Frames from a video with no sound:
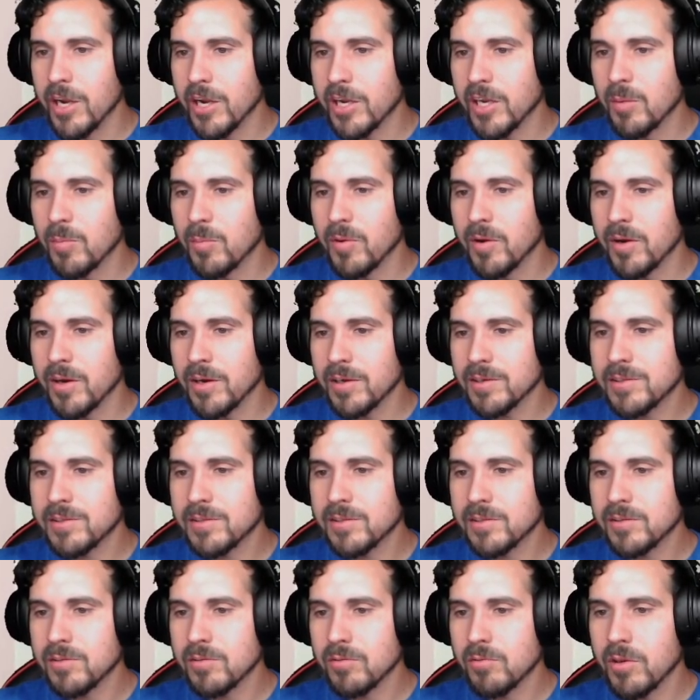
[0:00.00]
in the
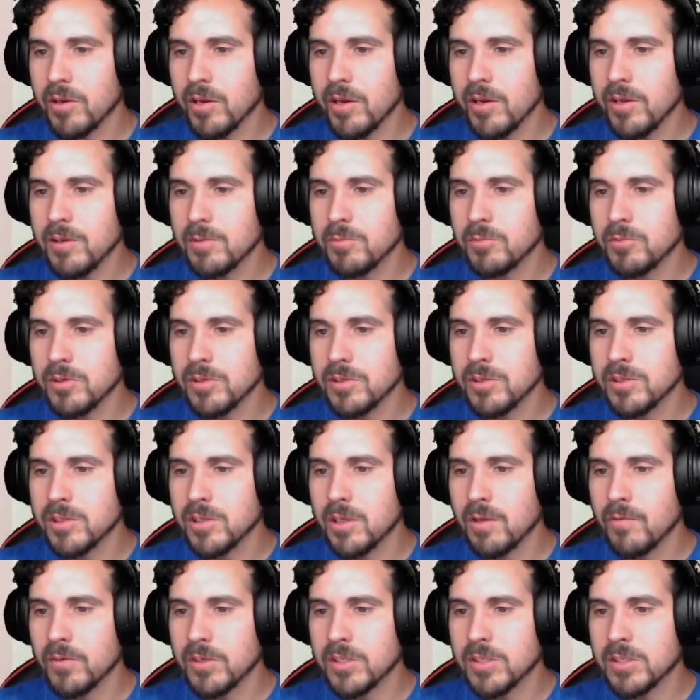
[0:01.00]
Box. Okay, pretty
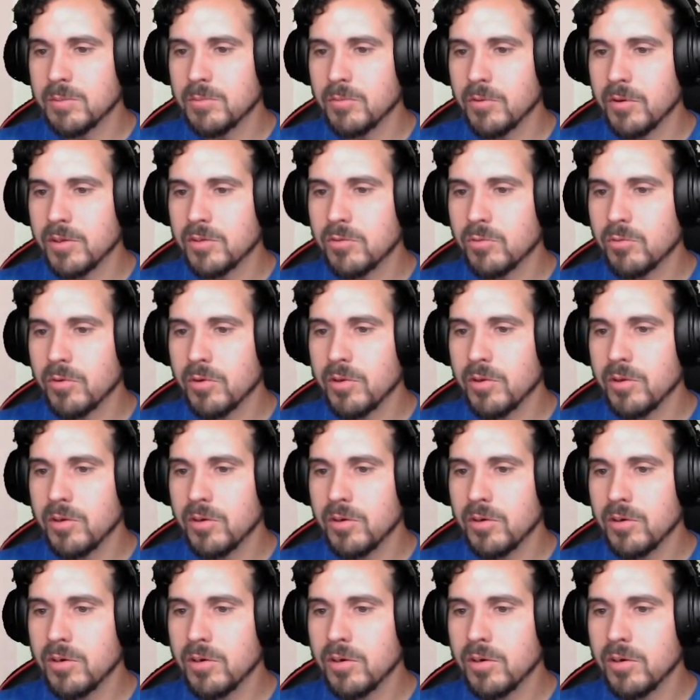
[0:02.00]
self-explanatory here.